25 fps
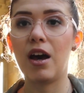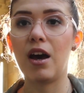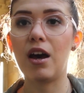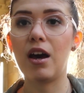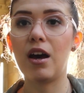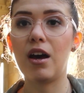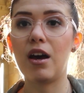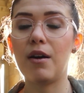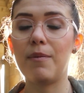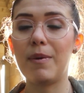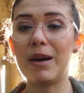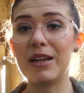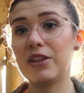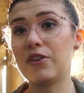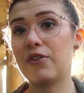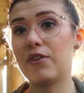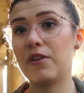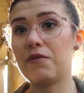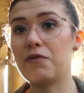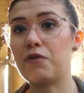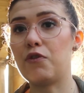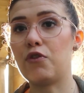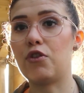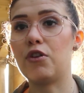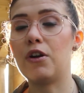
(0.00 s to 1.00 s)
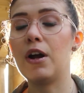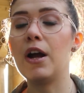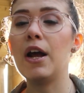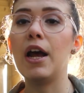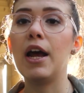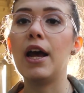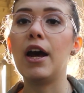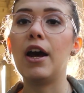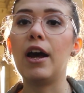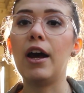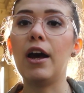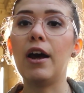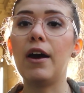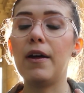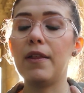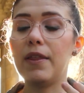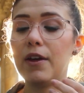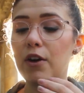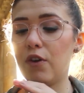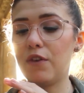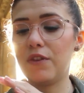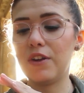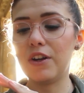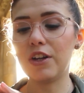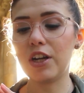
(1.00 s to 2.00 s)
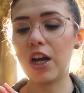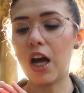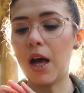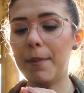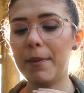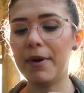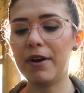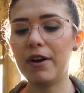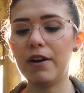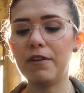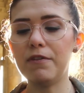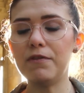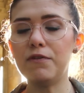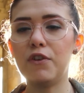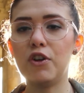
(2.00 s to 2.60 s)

a battery for. The other camera